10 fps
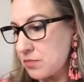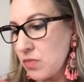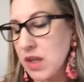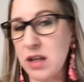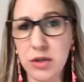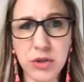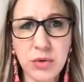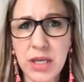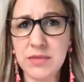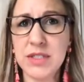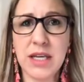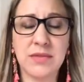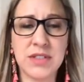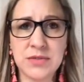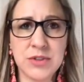You don't have to have
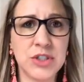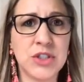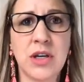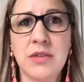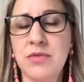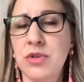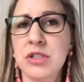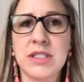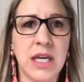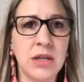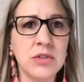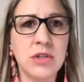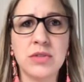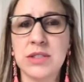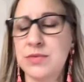different software,
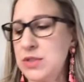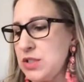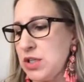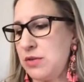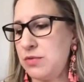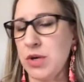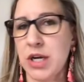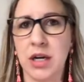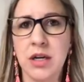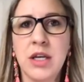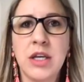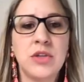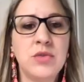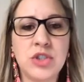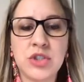download different software.
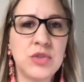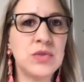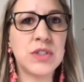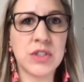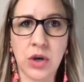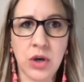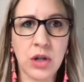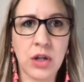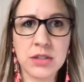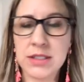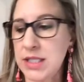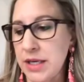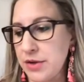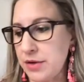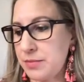You can just do this all
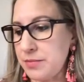together.